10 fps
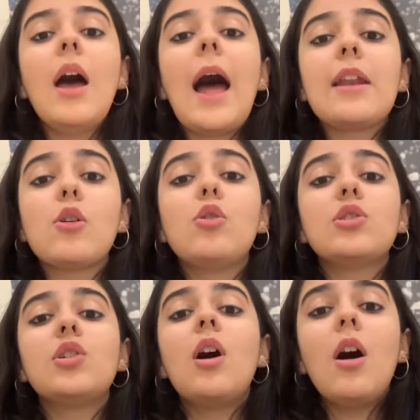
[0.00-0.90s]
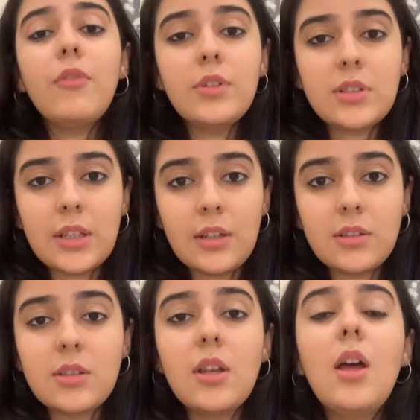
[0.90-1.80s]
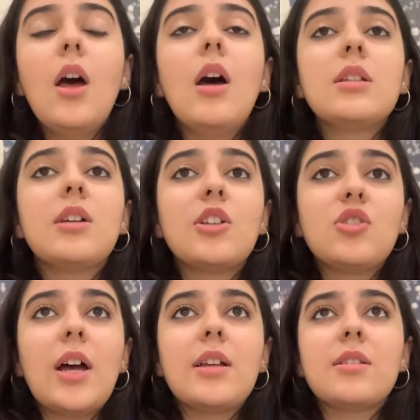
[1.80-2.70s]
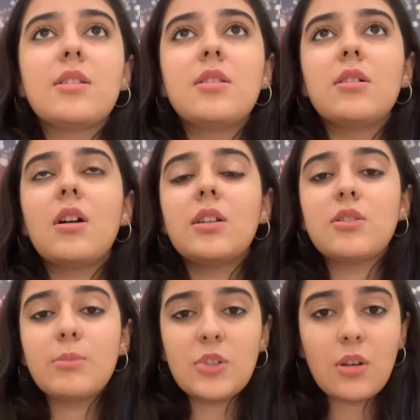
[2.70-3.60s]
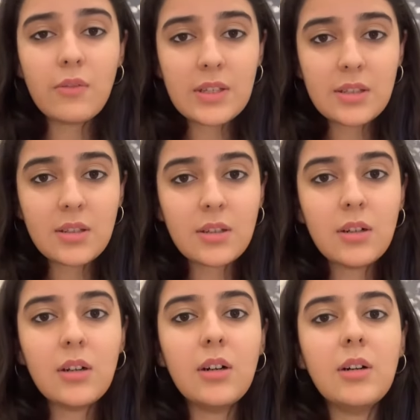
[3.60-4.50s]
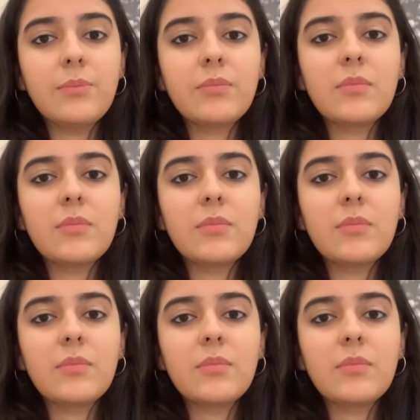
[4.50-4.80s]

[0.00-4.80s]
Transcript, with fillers: and goes on after sales, such as the customer service um,